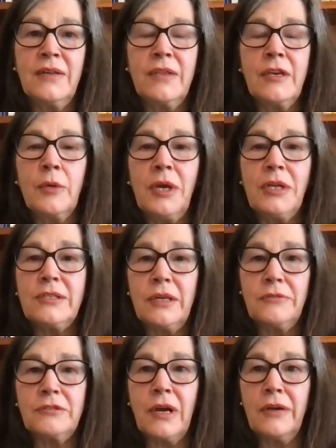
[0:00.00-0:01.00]
Think about
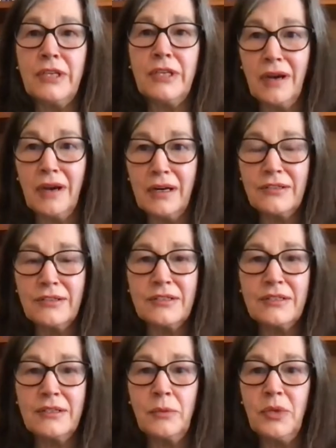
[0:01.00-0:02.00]
self-driving cars.
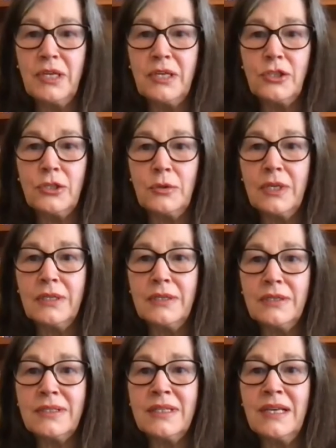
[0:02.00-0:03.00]
The big issue
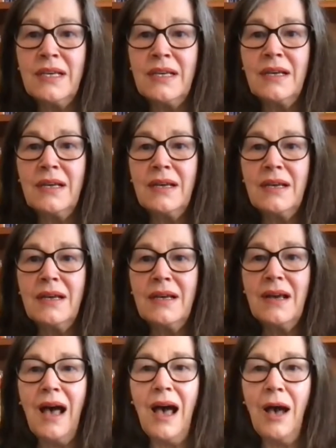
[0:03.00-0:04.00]
is,
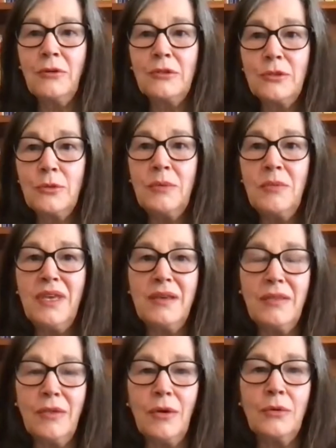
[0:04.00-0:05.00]
how do we
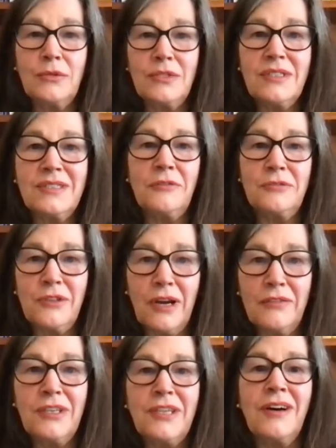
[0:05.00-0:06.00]
make those
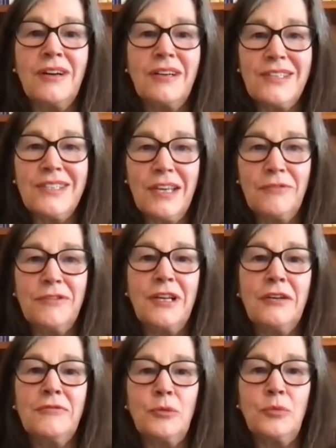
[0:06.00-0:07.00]
self-driving cars safe
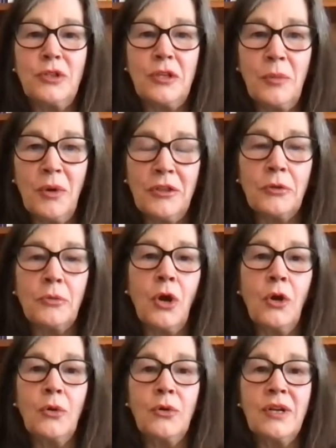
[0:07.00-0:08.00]
enough to put them on the
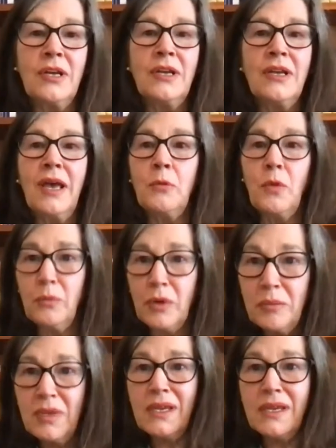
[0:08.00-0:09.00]
road? And what
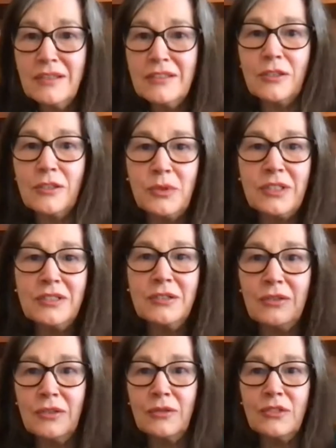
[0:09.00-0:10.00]
we mean, to put
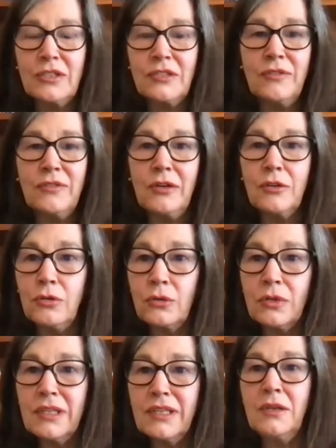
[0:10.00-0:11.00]
it, just very
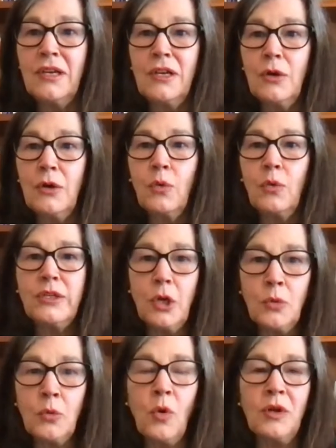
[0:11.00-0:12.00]
crudely, we
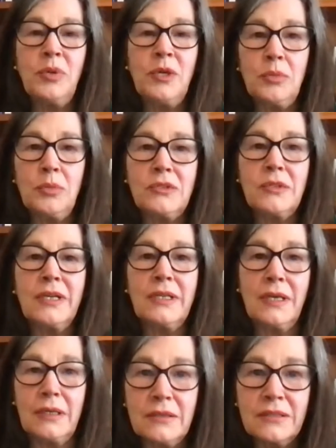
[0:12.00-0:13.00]
don't want people to get
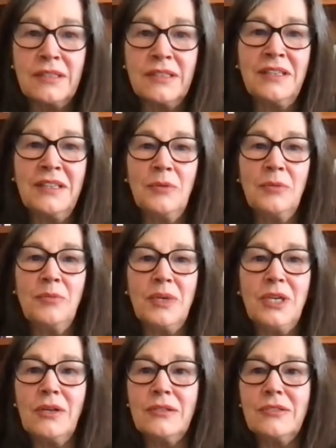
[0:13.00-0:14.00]
killed
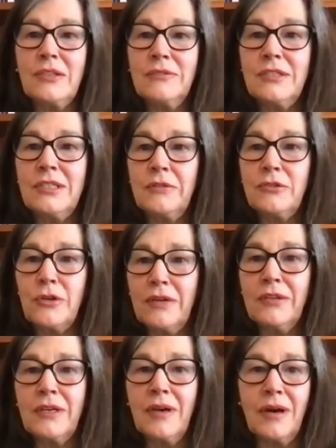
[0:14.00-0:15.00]
because of
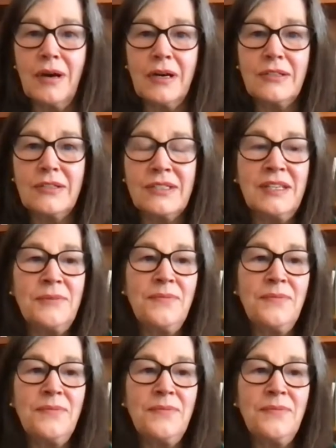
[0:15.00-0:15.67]
self-driving cars.